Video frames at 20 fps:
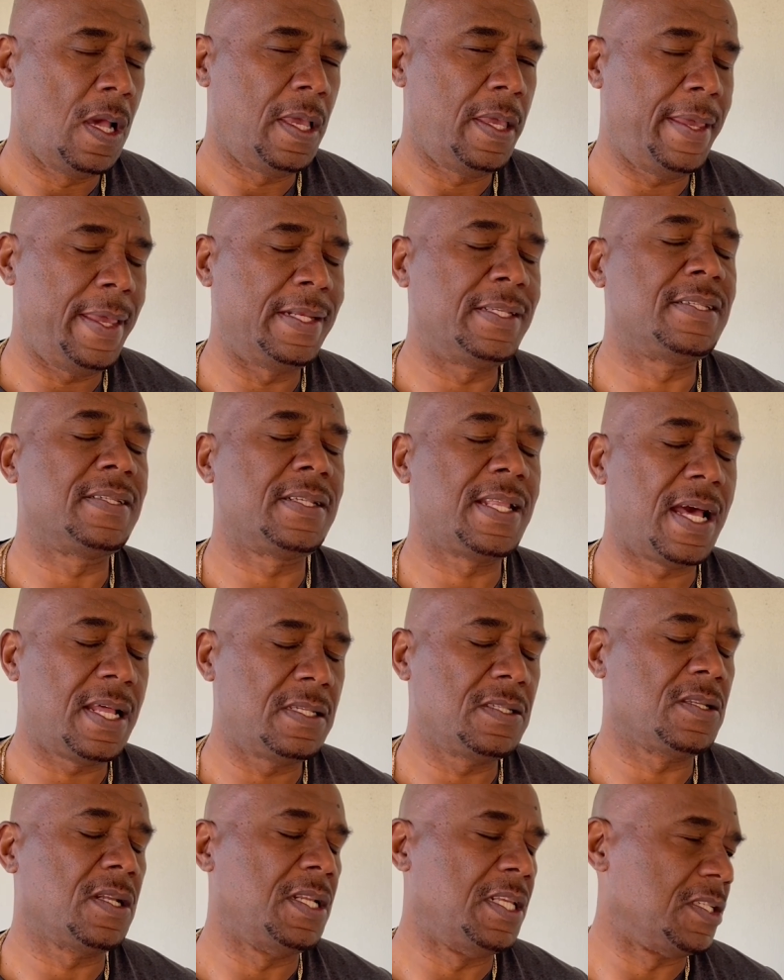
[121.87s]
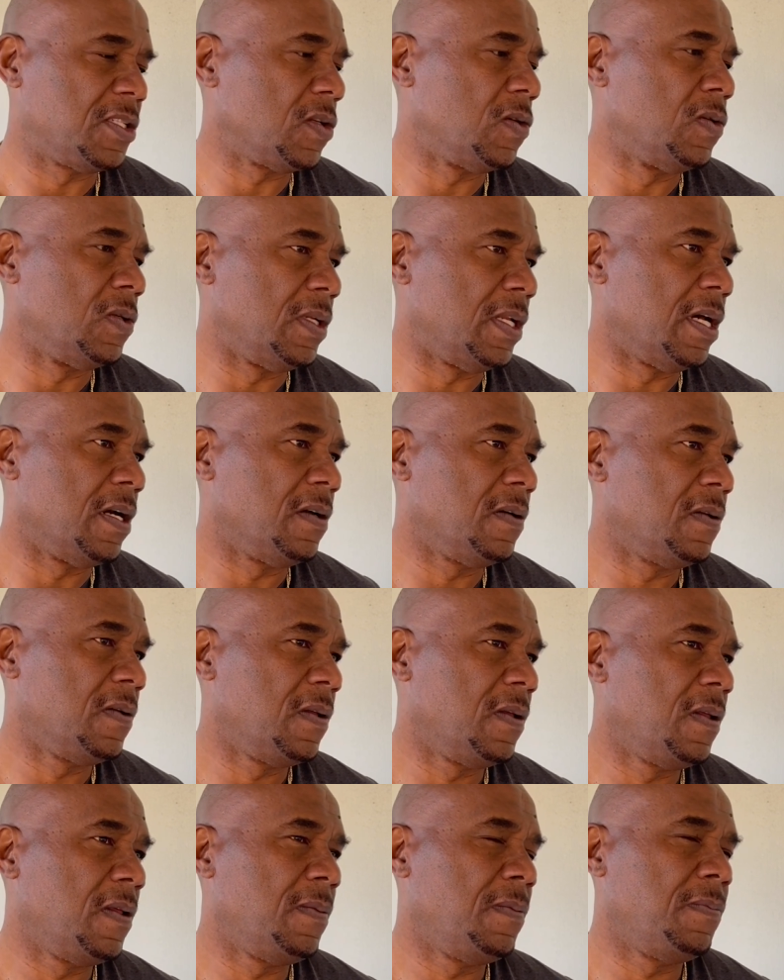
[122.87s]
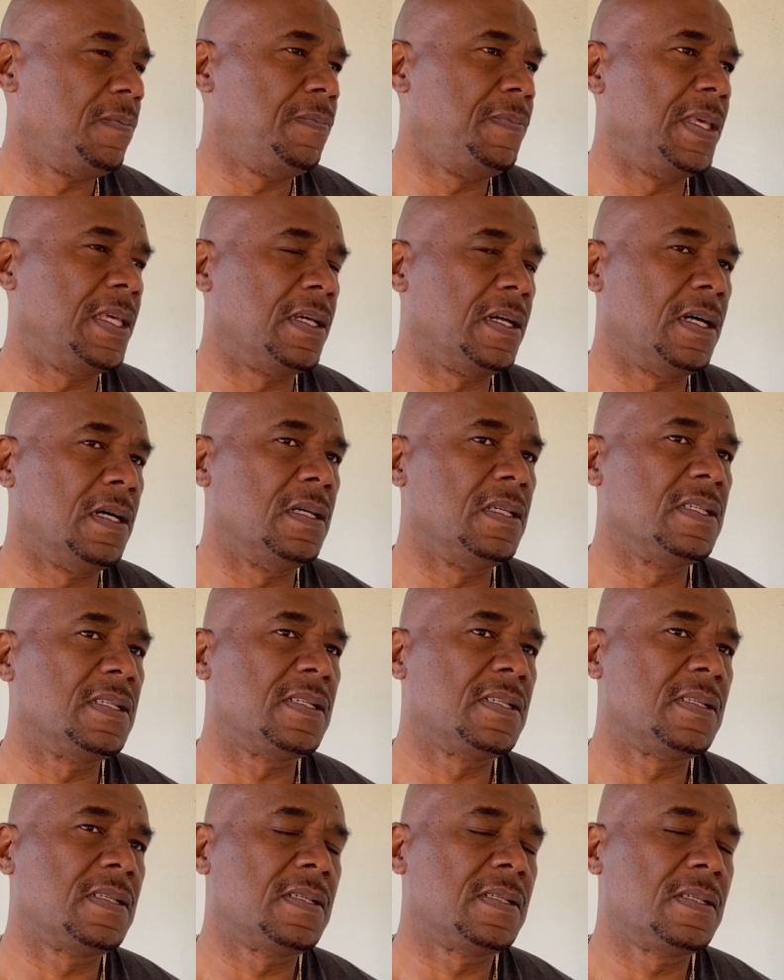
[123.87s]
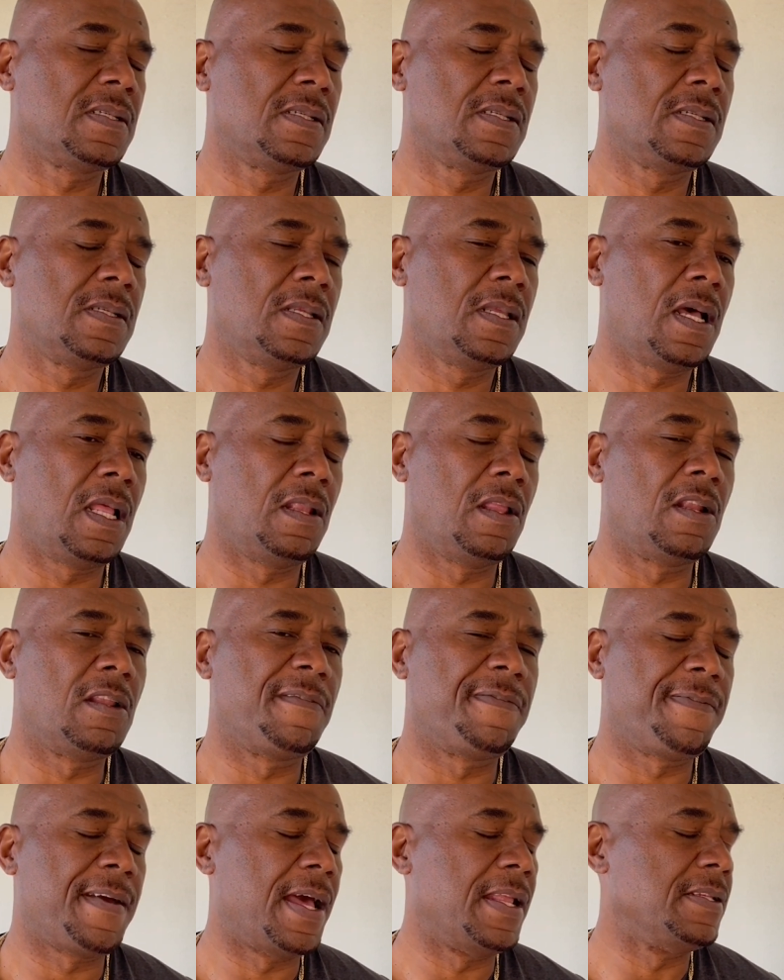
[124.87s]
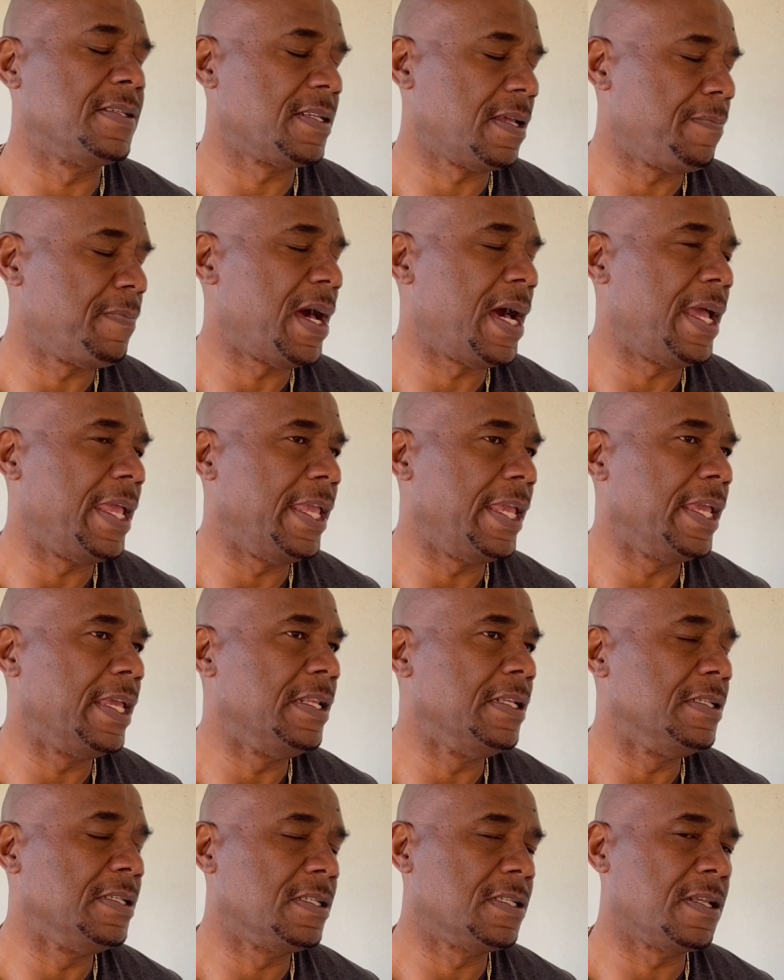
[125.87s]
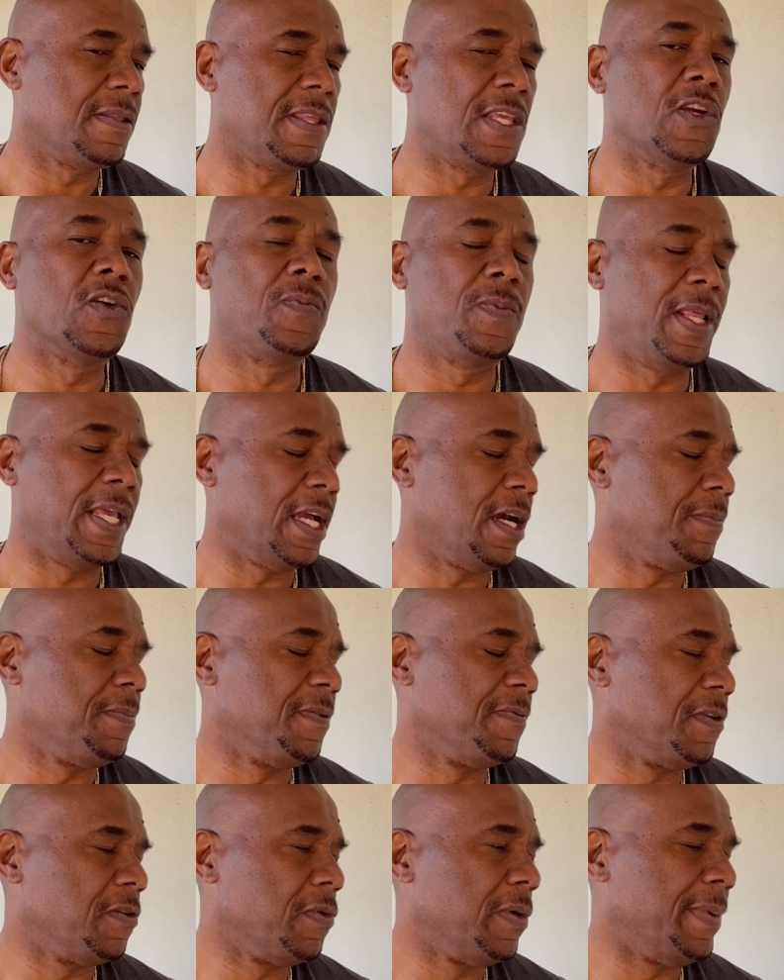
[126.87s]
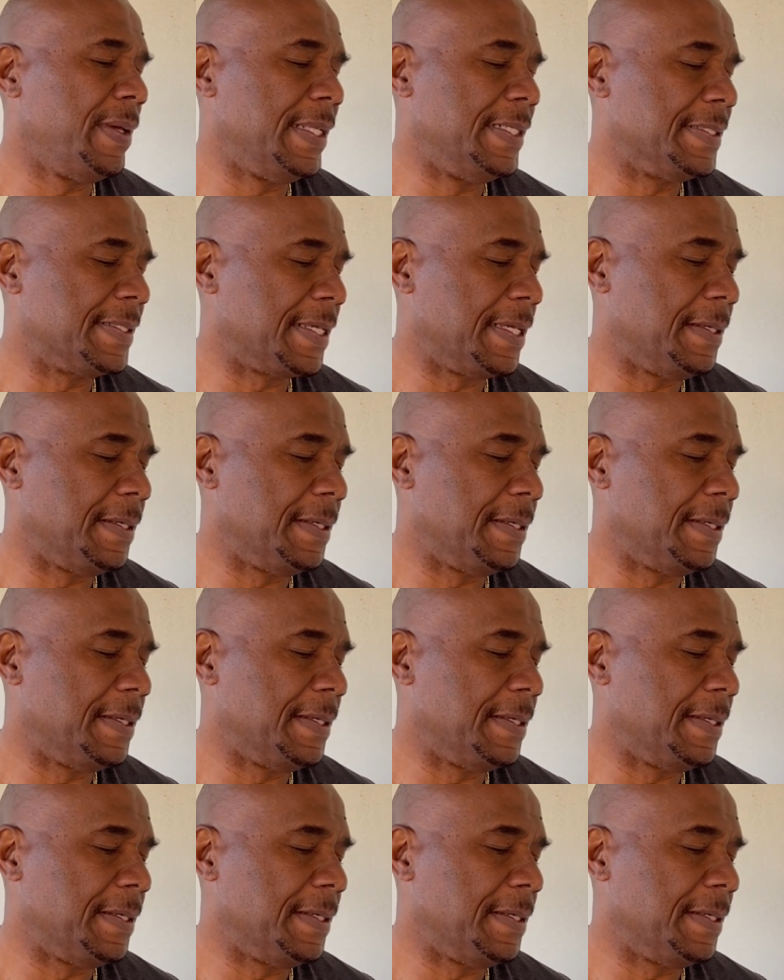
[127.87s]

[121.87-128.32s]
it stands on its own now because a lot of fans are buying into the whipping up of the women's.